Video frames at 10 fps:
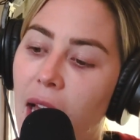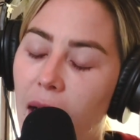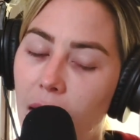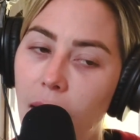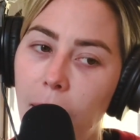
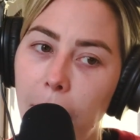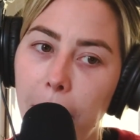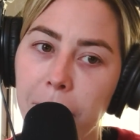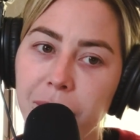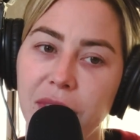Yeah.
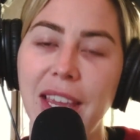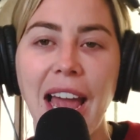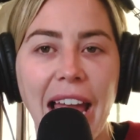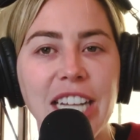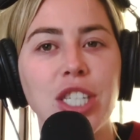
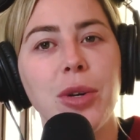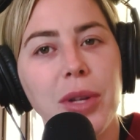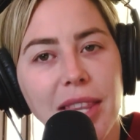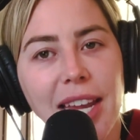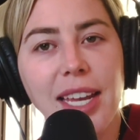And so
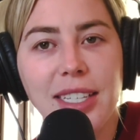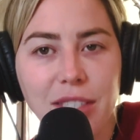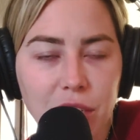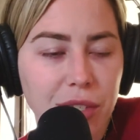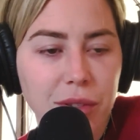like
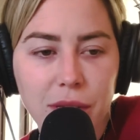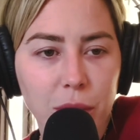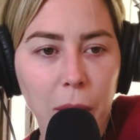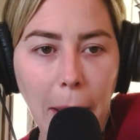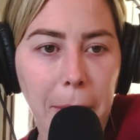
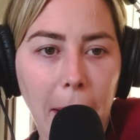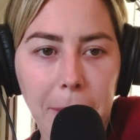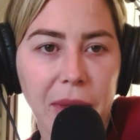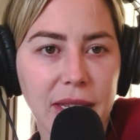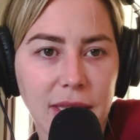to wrap
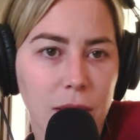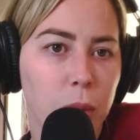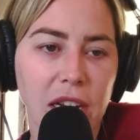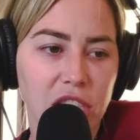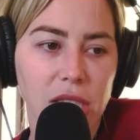up this
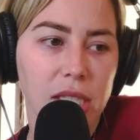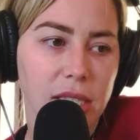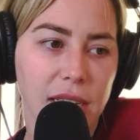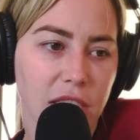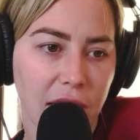
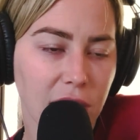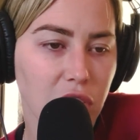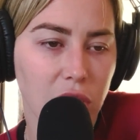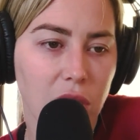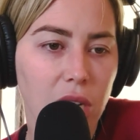question /
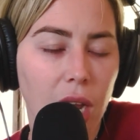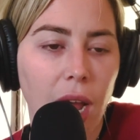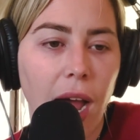answer,